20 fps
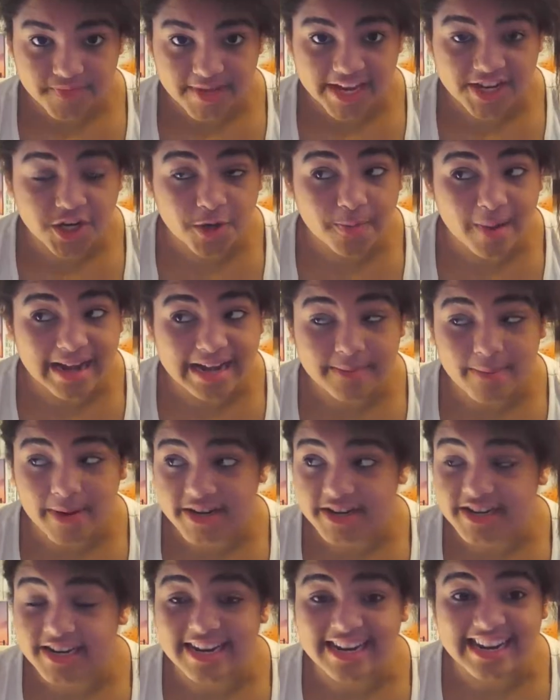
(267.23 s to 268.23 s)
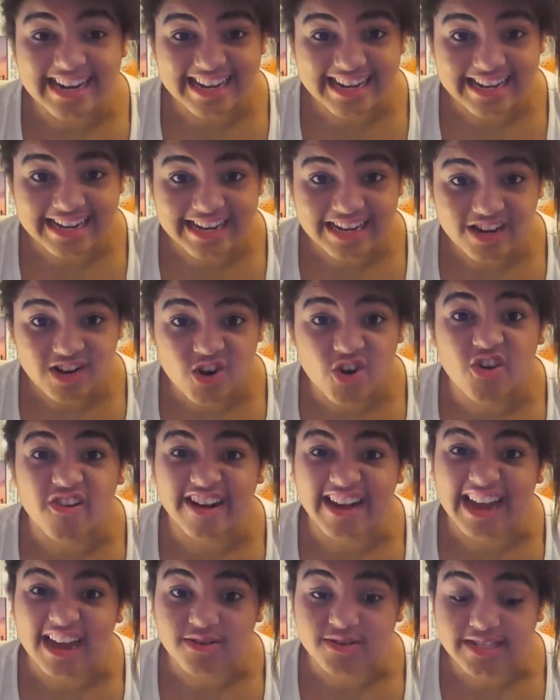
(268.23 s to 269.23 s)
Is your belly button an innie or
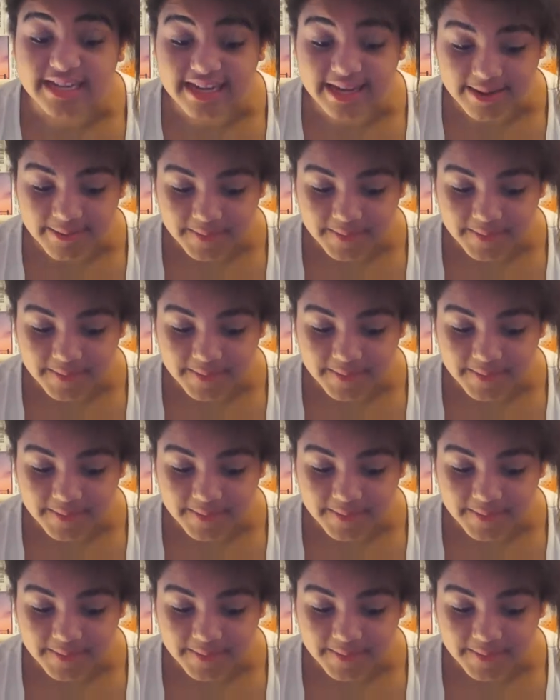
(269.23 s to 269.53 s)
an outie?